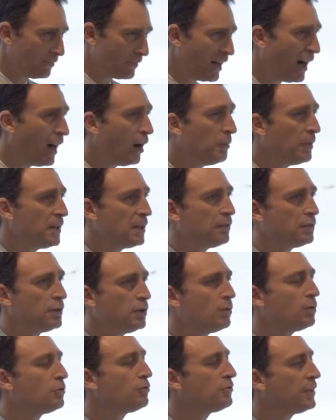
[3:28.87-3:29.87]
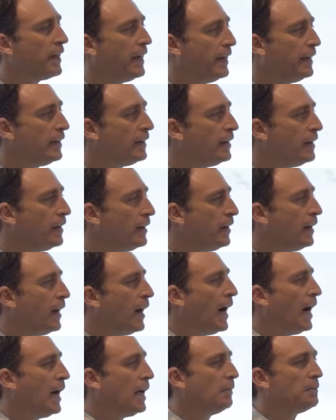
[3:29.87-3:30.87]
How many of you would say,
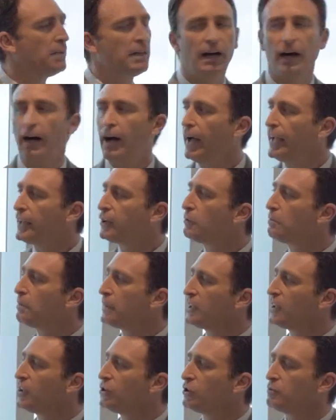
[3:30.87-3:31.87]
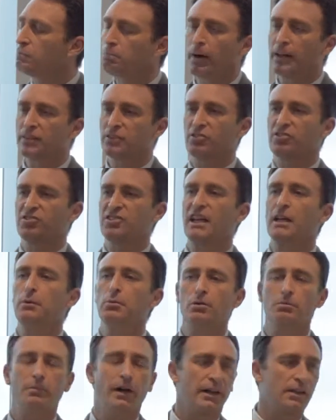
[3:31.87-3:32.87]
I am in a high competition but
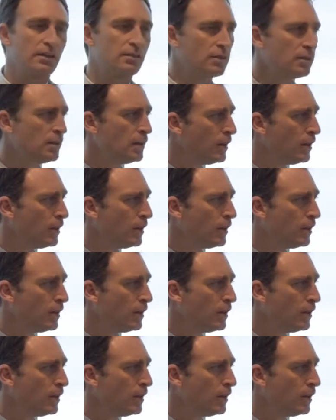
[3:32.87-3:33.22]
stable market?